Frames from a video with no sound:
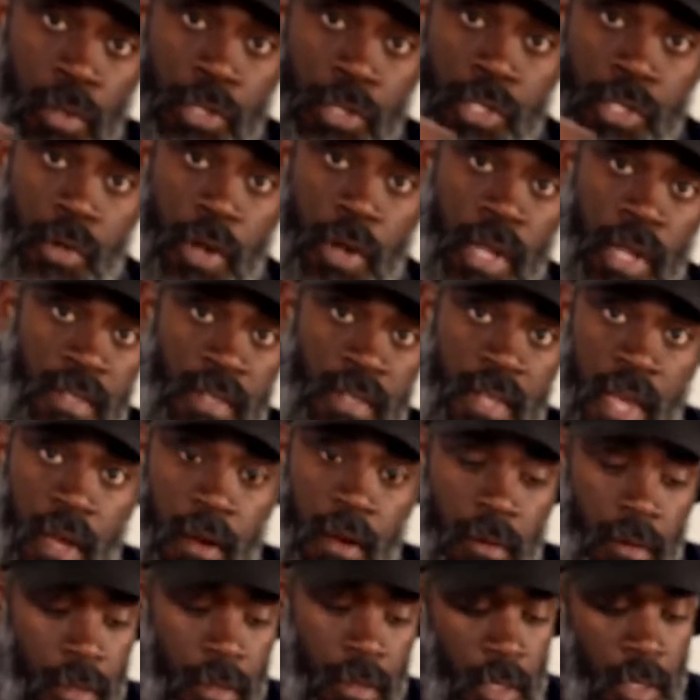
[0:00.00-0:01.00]
the strands
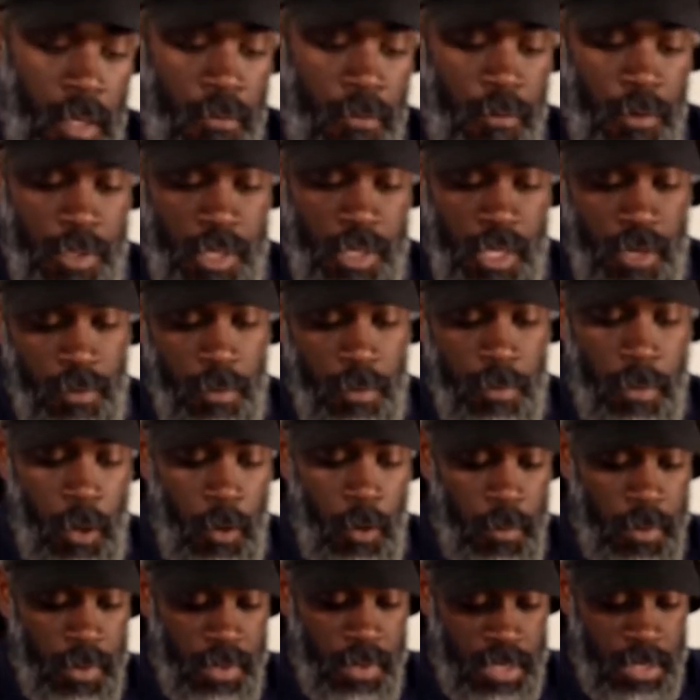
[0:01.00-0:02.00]
out for different
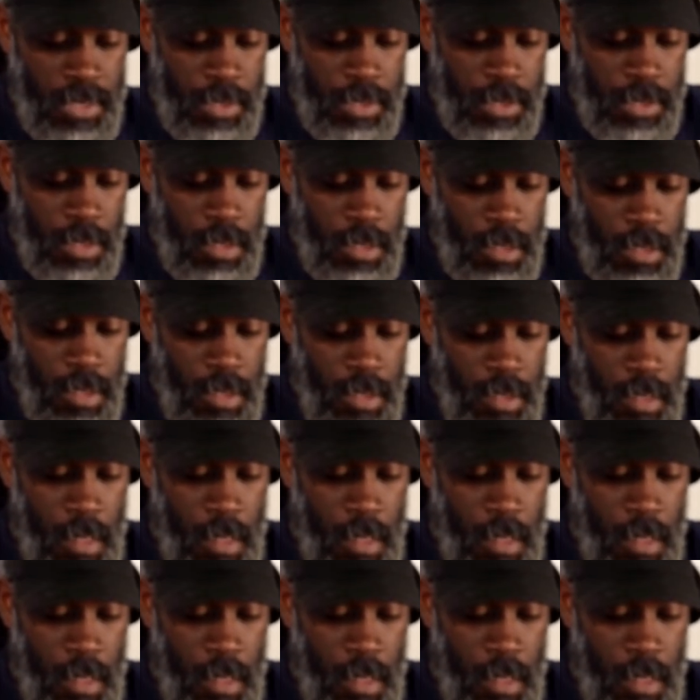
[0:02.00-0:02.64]
purposes.